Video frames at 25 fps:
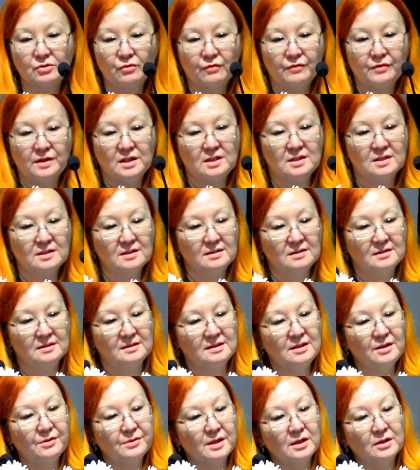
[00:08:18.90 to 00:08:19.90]
of these
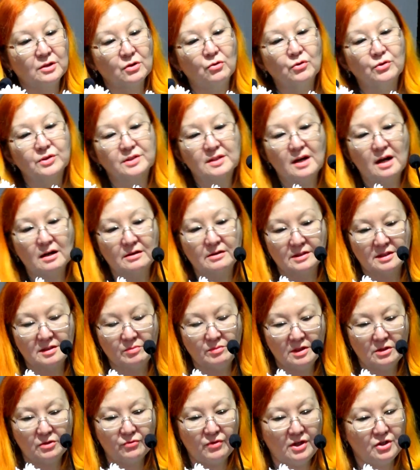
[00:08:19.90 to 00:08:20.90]
Scythian or Sakas
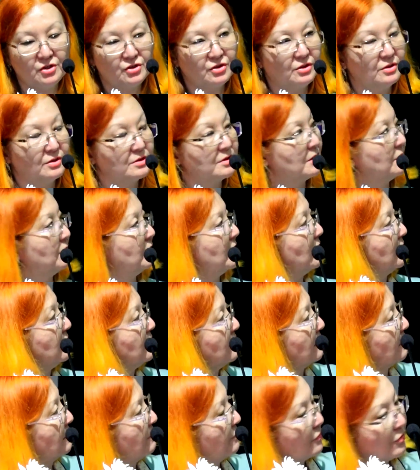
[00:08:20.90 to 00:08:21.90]
migrations then
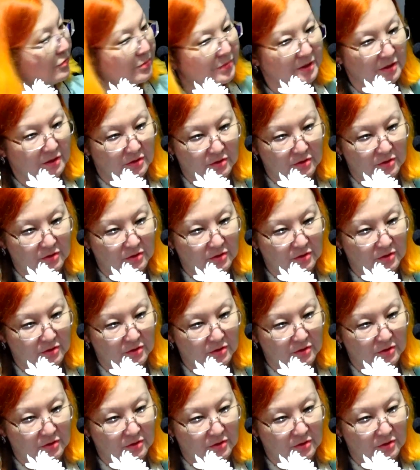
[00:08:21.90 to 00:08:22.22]
from the